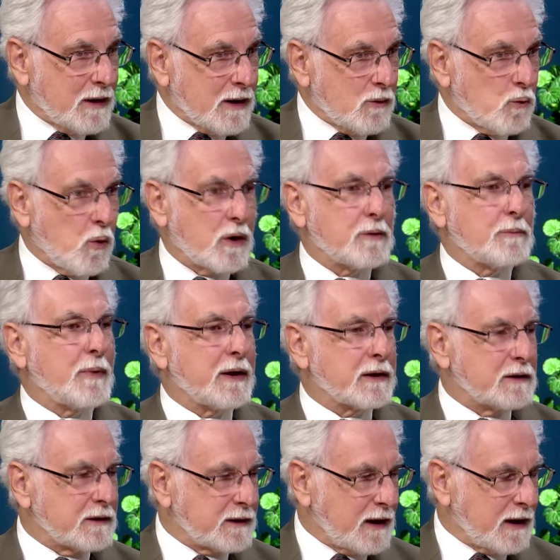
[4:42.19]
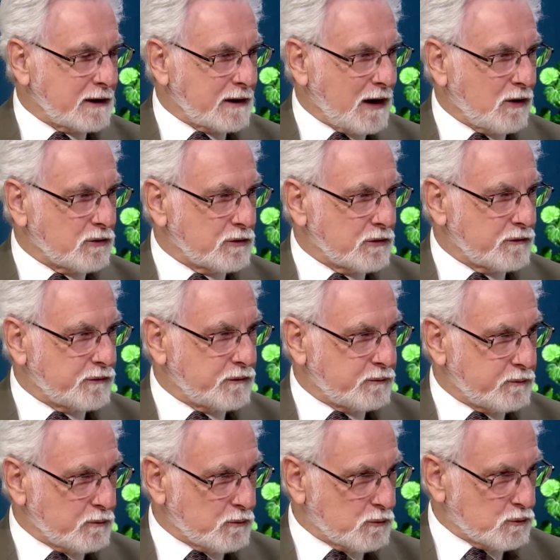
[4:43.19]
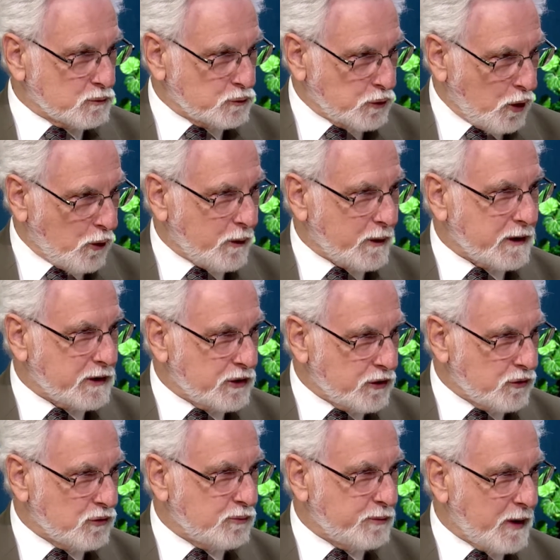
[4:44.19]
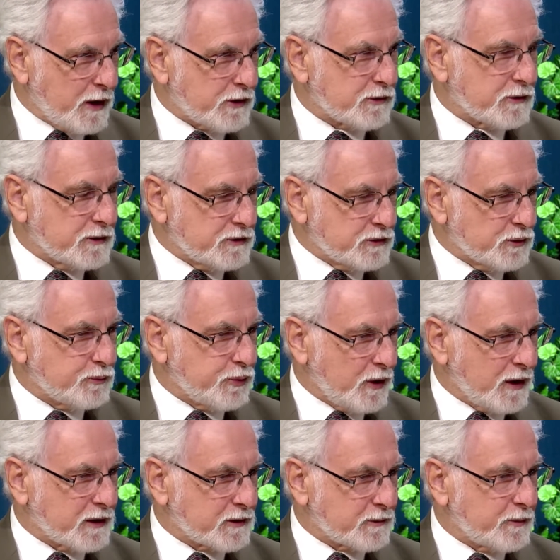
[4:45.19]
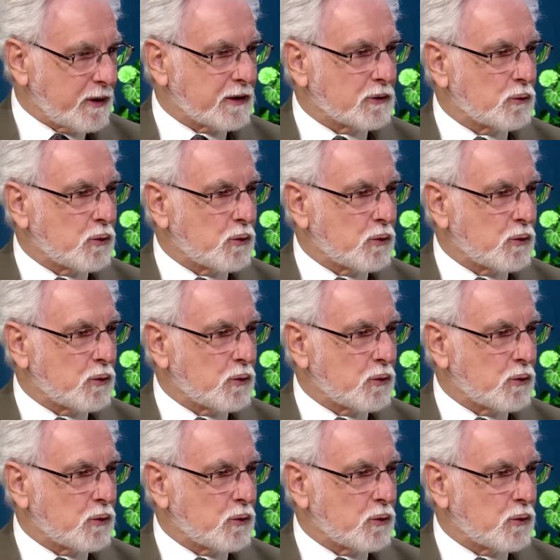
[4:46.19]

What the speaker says: what am I going to get out of knowing you better and your product better?